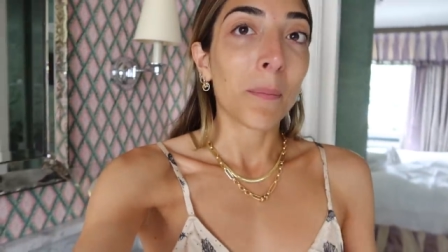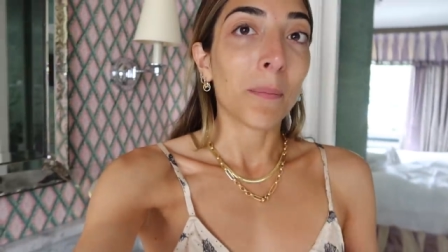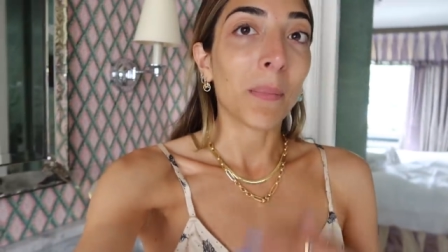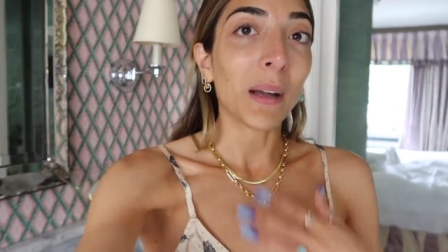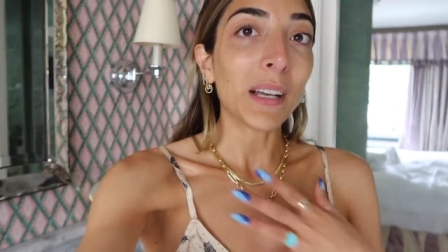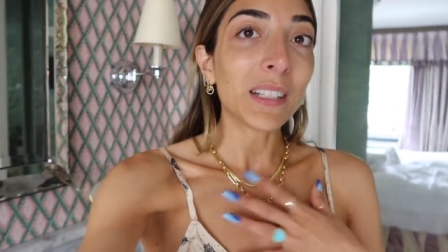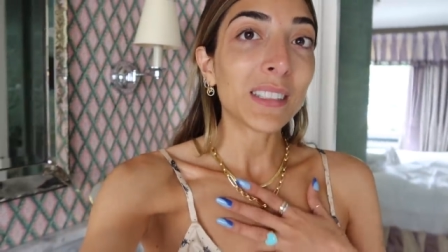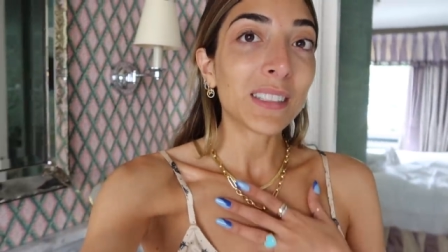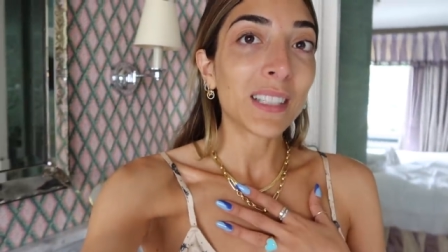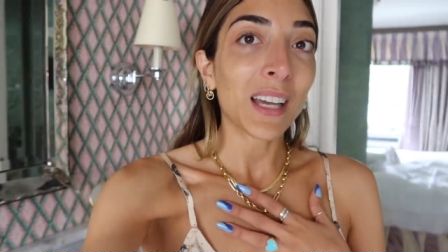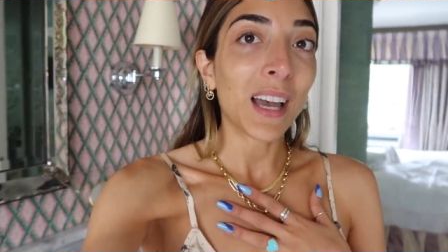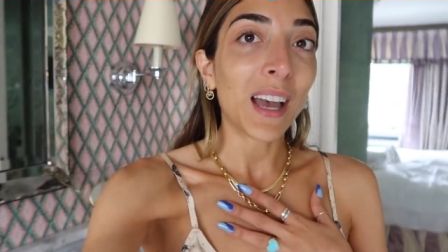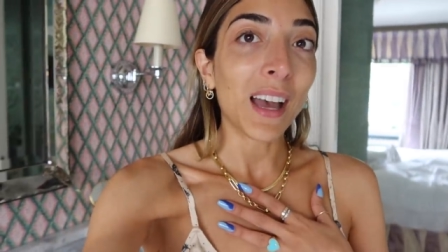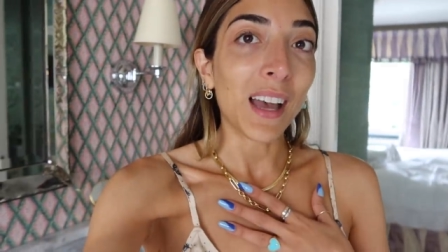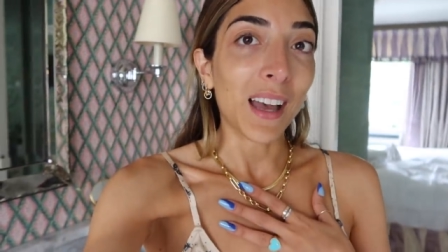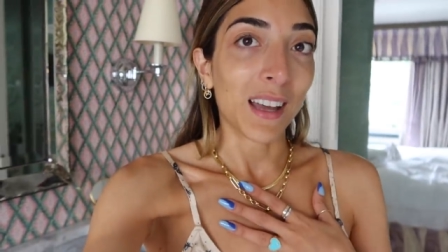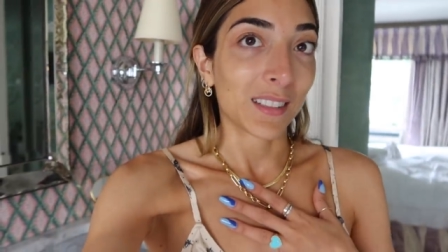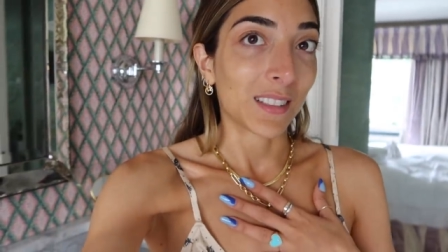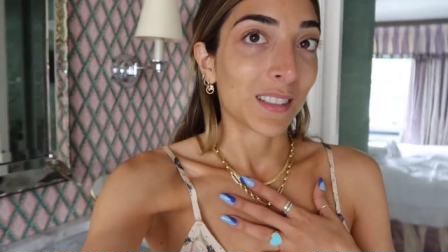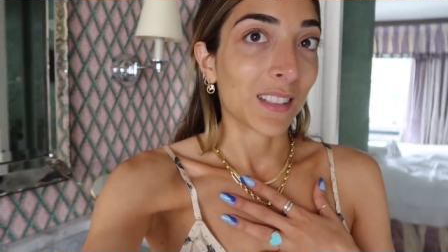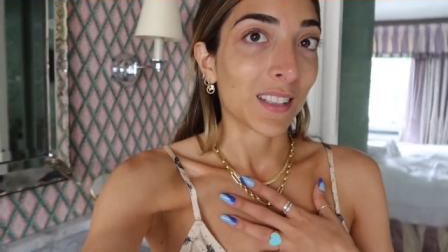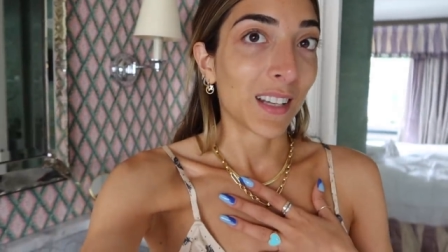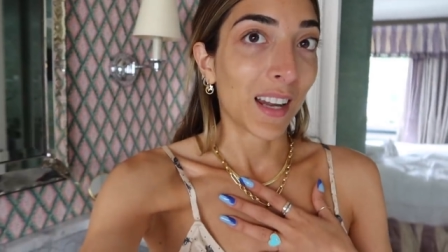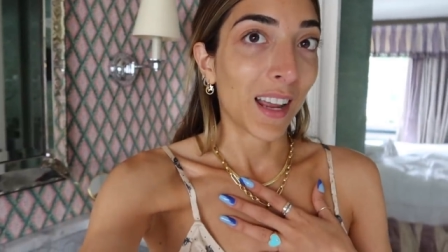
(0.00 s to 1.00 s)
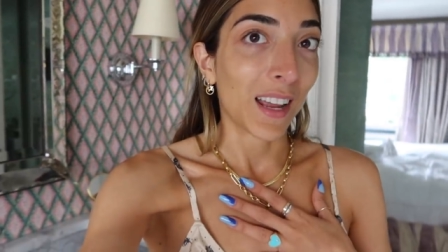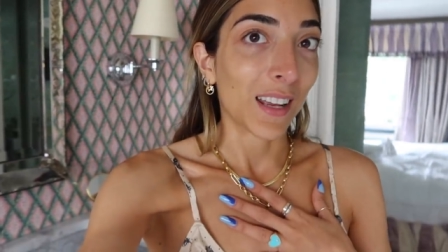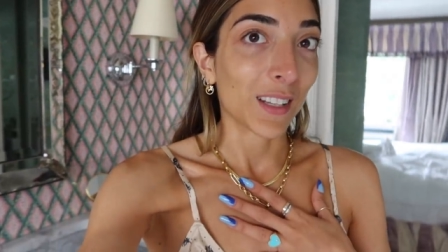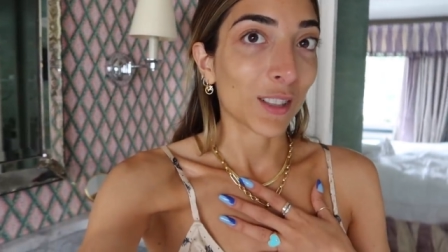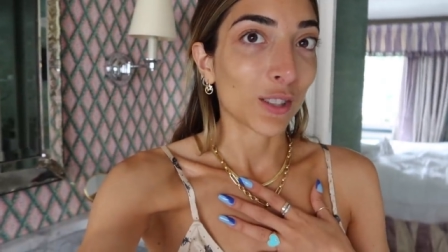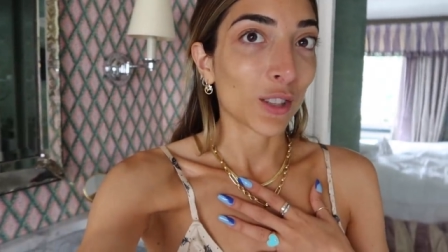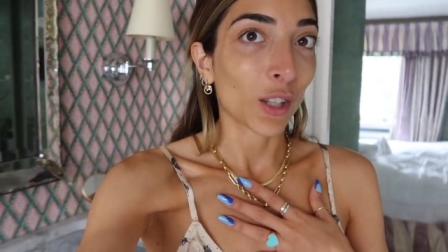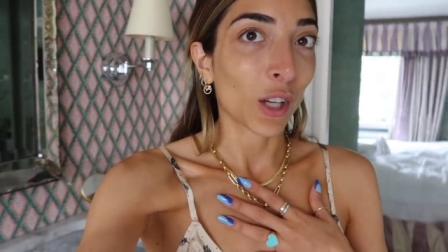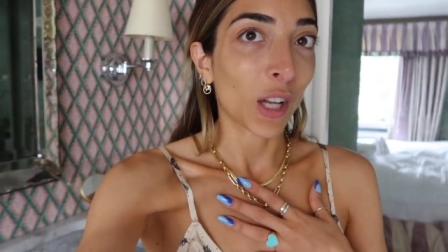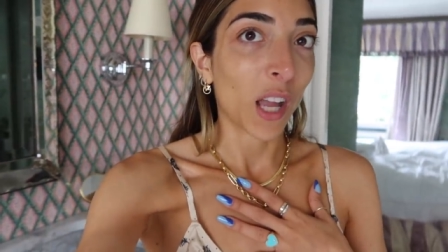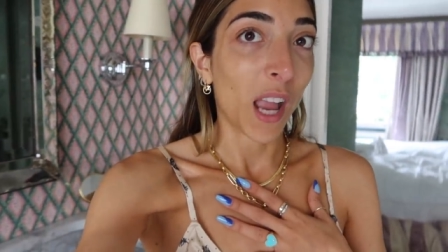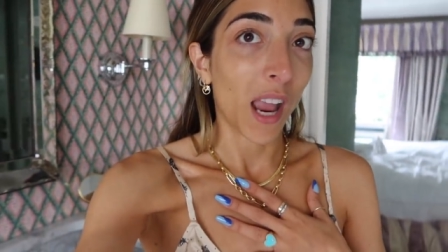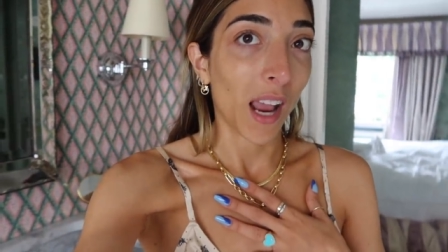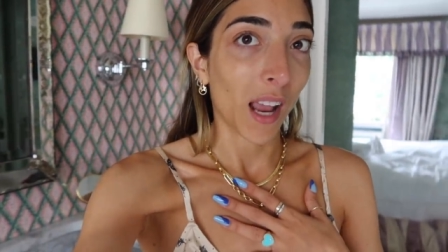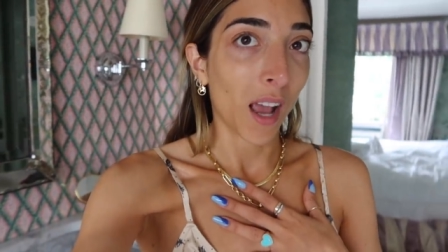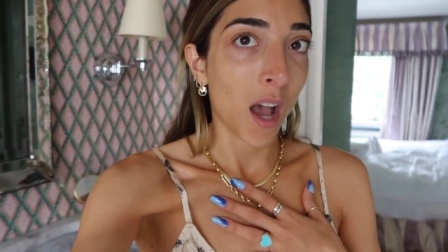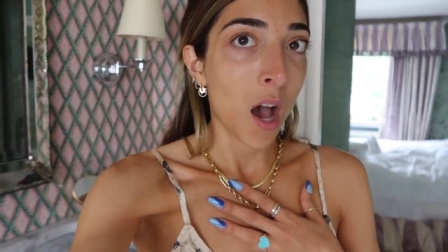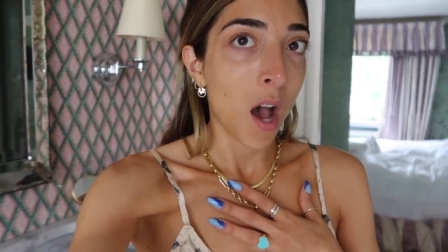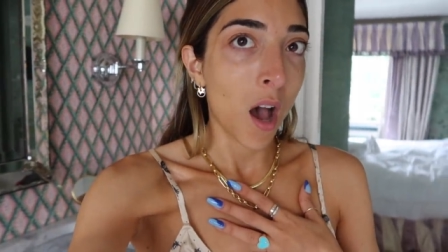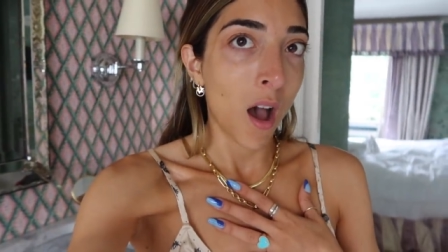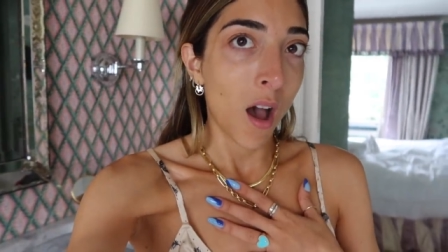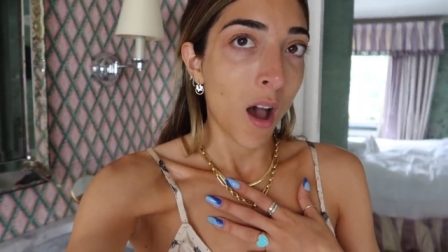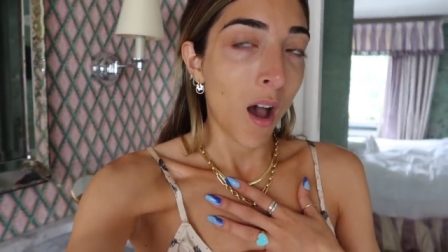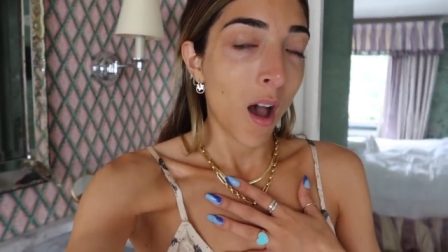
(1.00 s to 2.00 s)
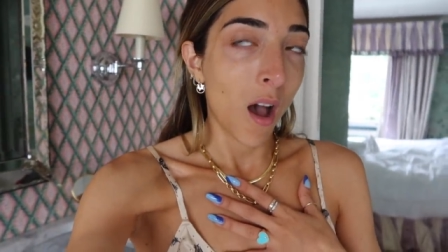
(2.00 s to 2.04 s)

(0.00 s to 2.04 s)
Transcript: My tan today is looking